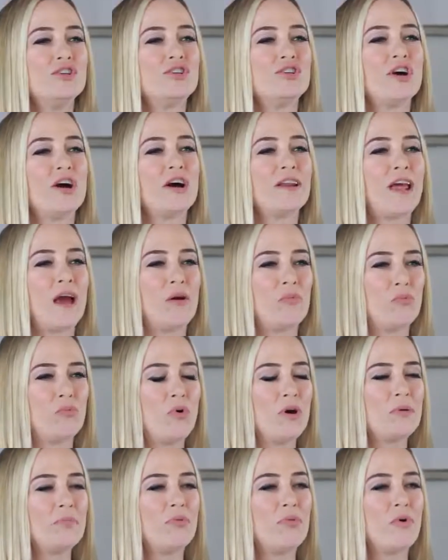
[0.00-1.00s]
Sean, at
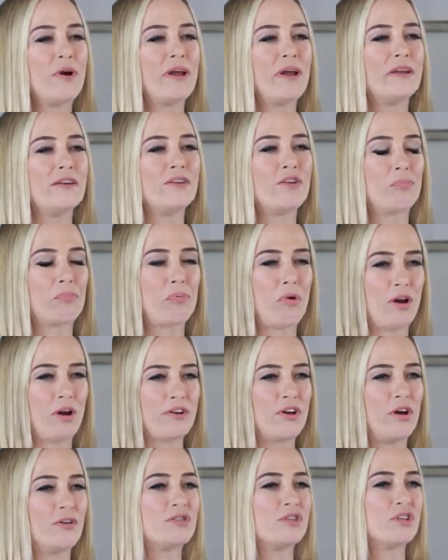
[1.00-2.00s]
one point your
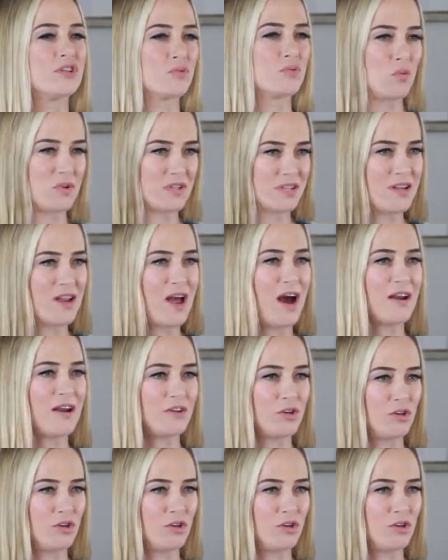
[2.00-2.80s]
prognosis was not